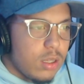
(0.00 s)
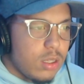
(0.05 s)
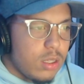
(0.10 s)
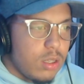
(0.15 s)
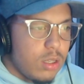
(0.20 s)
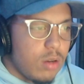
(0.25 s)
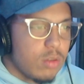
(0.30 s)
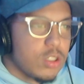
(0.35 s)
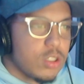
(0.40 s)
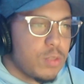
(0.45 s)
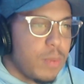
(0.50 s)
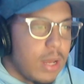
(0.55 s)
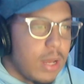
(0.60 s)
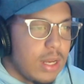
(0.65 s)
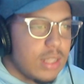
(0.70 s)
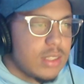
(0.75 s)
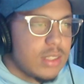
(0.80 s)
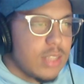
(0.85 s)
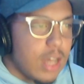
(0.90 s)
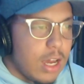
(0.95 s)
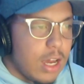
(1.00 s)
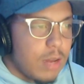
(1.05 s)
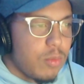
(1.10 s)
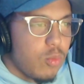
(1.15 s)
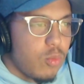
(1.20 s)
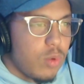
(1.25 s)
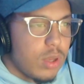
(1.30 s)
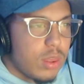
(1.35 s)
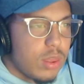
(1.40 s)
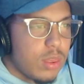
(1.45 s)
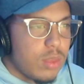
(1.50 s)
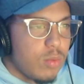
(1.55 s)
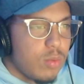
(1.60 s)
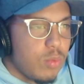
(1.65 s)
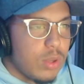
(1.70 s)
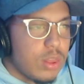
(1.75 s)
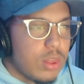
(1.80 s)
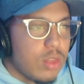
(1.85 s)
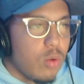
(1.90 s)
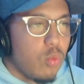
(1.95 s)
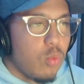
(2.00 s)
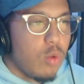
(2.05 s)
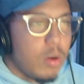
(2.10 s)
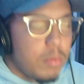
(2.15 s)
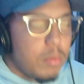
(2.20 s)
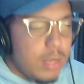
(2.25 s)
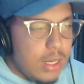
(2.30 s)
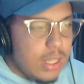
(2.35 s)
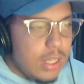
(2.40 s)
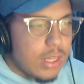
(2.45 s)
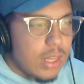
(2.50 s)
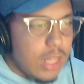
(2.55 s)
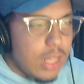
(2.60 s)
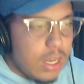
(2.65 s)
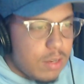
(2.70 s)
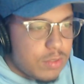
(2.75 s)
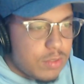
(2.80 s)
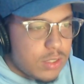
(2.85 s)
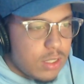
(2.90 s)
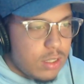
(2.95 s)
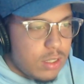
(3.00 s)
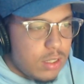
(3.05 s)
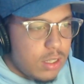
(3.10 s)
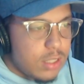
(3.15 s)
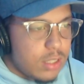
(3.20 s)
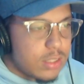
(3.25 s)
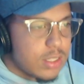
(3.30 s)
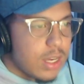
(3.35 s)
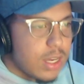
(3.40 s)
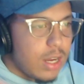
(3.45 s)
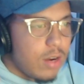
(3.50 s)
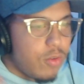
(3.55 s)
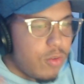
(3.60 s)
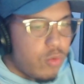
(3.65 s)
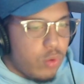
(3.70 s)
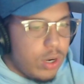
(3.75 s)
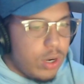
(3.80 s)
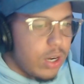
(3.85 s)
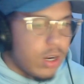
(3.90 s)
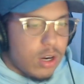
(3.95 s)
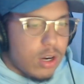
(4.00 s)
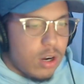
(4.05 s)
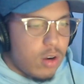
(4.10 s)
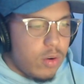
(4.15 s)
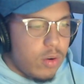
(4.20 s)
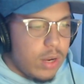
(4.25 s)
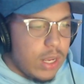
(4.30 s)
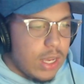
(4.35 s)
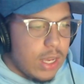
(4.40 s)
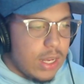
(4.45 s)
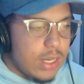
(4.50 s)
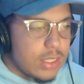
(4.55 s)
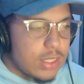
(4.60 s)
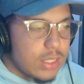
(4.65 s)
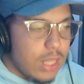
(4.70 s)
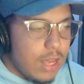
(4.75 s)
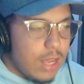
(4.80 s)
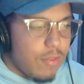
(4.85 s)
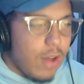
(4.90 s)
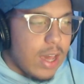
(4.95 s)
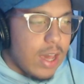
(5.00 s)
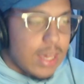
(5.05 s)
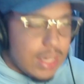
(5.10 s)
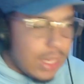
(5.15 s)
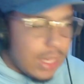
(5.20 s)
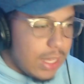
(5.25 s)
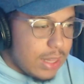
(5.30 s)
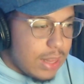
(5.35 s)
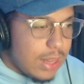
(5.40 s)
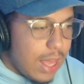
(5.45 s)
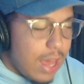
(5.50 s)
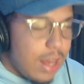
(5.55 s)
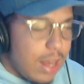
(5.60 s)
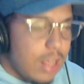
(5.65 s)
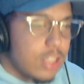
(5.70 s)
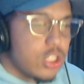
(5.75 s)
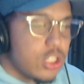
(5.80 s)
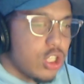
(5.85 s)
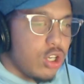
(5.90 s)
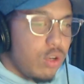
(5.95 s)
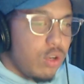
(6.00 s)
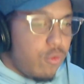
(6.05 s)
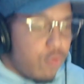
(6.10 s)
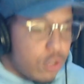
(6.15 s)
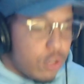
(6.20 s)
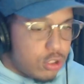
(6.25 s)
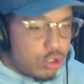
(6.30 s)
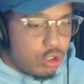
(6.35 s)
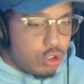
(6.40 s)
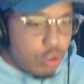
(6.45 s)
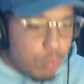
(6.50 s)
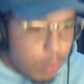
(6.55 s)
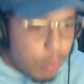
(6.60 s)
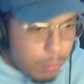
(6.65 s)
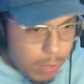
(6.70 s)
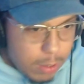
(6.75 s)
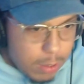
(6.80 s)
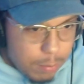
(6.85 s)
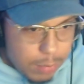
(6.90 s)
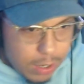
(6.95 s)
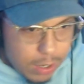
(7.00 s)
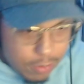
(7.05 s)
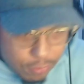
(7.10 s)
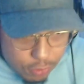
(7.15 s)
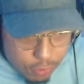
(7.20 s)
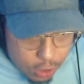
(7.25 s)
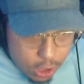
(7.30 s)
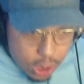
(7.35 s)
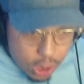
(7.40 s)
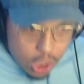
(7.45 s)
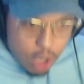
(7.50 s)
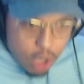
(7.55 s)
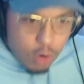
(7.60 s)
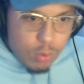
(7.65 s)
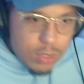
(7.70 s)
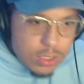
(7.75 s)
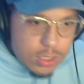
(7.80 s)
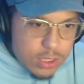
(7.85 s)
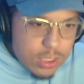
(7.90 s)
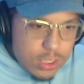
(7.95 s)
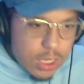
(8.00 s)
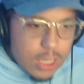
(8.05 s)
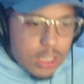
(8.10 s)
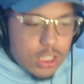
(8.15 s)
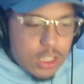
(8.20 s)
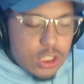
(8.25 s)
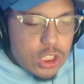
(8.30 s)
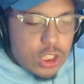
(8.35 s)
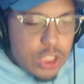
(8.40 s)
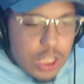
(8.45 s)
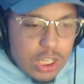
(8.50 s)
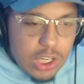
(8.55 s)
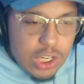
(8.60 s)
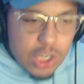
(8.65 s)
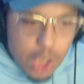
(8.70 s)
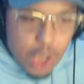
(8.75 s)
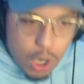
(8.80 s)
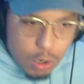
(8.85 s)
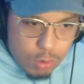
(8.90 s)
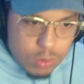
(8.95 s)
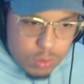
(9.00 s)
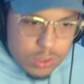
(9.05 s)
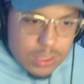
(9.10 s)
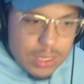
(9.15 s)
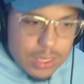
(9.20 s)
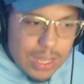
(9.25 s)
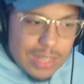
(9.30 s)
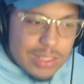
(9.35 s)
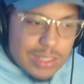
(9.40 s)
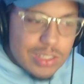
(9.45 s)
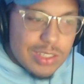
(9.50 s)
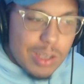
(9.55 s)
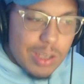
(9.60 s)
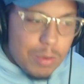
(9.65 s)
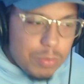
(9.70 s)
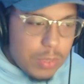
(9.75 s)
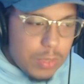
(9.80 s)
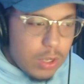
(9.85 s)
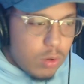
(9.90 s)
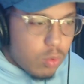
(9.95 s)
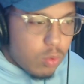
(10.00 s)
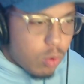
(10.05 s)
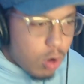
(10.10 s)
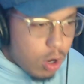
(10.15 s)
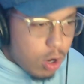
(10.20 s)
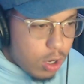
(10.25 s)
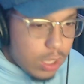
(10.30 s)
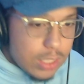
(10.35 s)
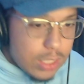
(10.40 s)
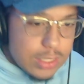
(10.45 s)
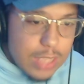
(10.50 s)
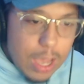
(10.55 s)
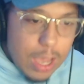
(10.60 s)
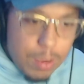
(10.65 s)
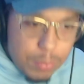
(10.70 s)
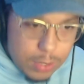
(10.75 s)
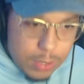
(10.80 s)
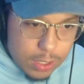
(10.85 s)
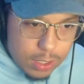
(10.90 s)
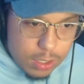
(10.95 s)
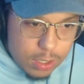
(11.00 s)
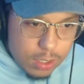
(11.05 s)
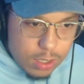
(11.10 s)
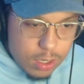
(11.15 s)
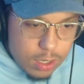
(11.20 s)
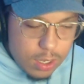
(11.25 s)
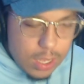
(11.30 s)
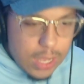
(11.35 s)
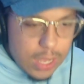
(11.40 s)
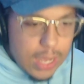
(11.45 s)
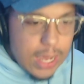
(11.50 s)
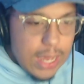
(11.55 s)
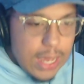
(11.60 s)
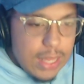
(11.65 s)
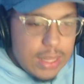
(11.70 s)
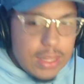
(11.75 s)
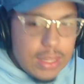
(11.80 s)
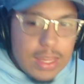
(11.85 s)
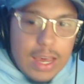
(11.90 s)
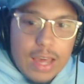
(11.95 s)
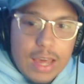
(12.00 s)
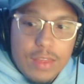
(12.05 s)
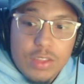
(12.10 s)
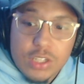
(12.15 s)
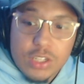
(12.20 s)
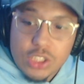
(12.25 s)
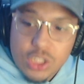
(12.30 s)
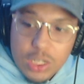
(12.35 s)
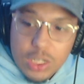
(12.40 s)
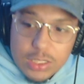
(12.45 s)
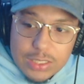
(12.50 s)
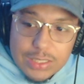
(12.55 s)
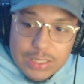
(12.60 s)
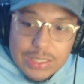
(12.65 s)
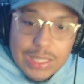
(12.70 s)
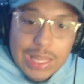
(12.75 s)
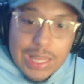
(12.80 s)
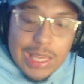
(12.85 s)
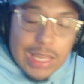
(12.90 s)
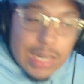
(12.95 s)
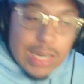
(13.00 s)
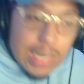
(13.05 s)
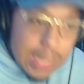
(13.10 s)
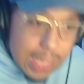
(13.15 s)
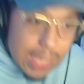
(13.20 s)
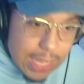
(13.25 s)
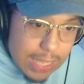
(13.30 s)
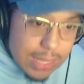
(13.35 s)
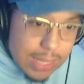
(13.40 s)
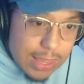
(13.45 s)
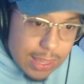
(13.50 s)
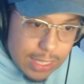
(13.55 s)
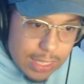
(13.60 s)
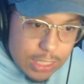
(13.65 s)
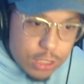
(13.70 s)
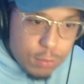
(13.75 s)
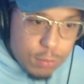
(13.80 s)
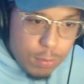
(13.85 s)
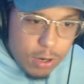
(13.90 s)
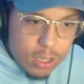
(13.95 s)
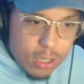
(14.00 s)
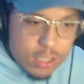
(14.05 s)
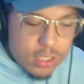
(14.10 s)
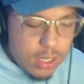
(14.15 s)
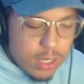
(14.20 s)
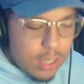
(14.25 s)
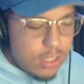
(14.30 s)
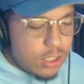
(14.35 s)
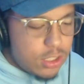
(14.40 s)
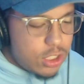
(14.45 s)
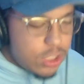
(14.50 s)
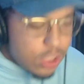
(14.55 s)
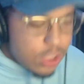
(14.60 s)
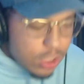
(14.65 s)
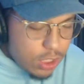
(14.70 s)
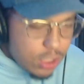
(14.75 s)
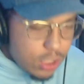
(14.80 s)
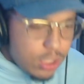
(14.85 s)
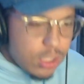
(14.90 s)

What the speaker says: spending time with the woman he loves, and it's kind of reoccurring in his life. I get that. It's good for Superman, but for Lois, she knows that something wrong is happening, and that the Justice League need this person, and she